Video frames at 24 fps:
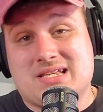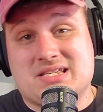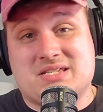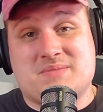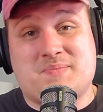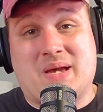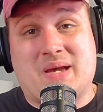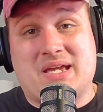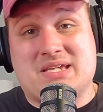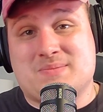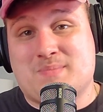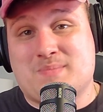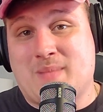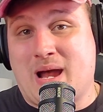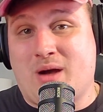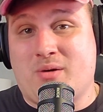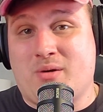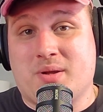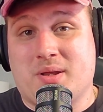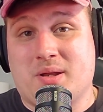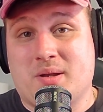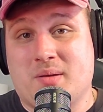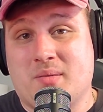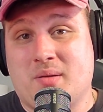Space
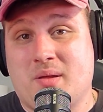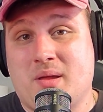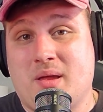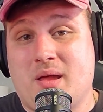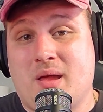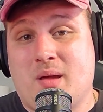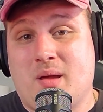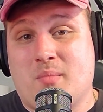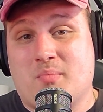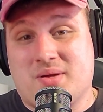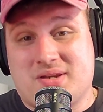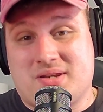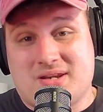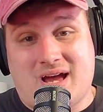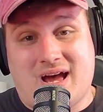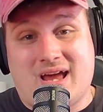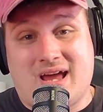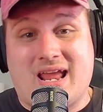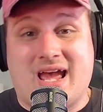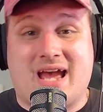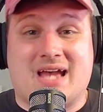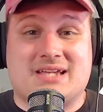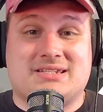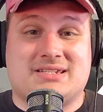Mountain, but not
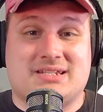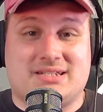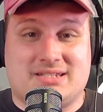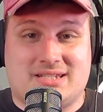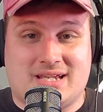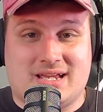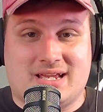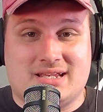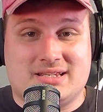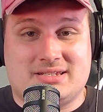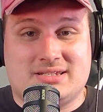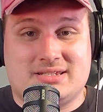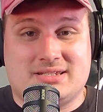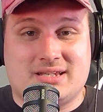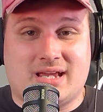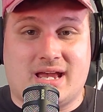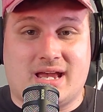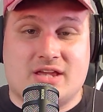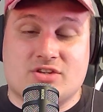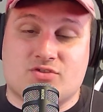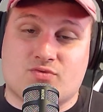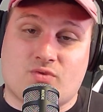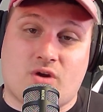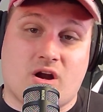as intense
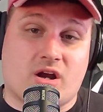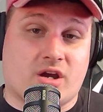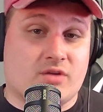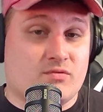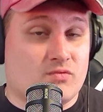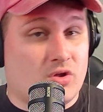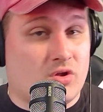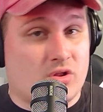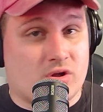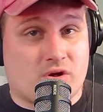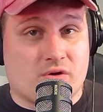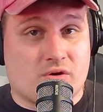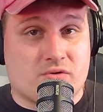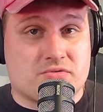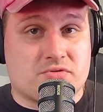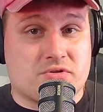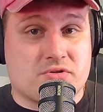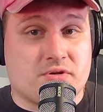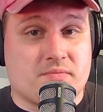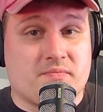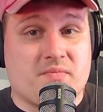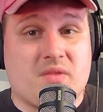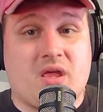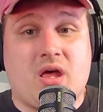as Rock and Roller
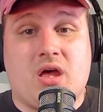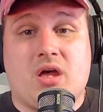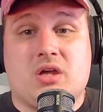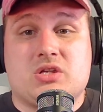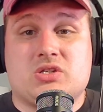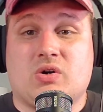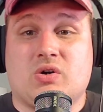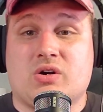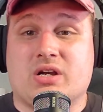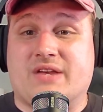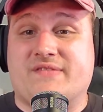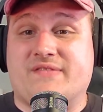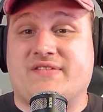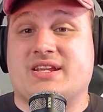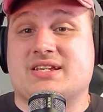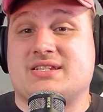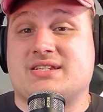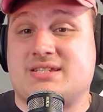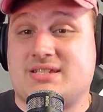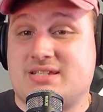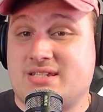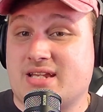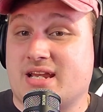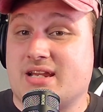Coaster. So I'll give it a
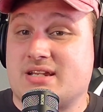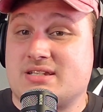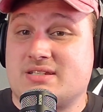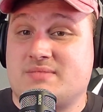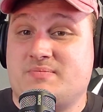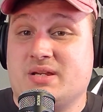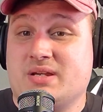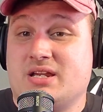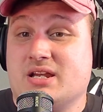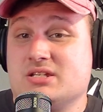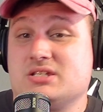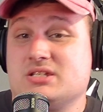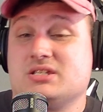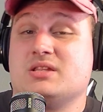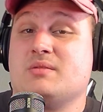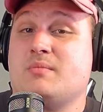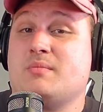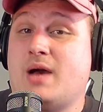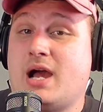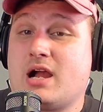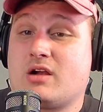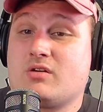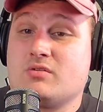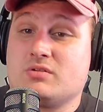6 because of the
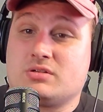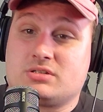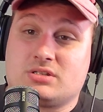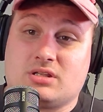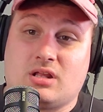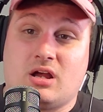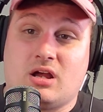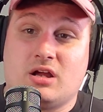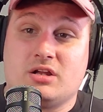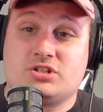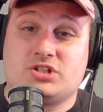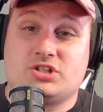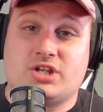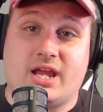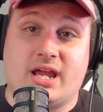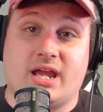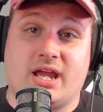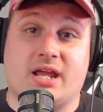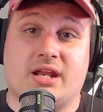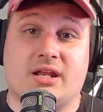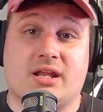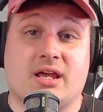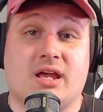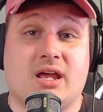backwards launch
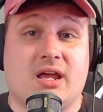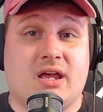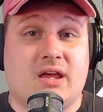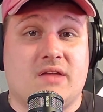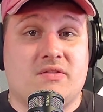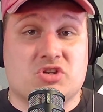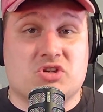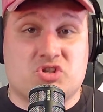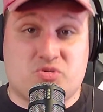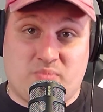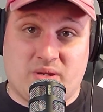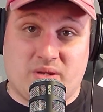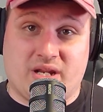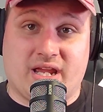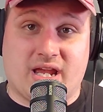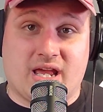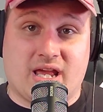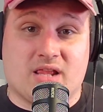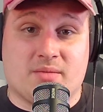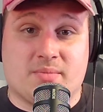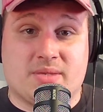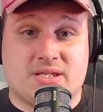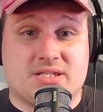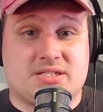and the spinning
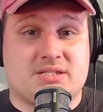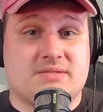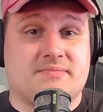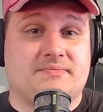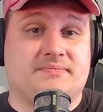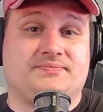elements.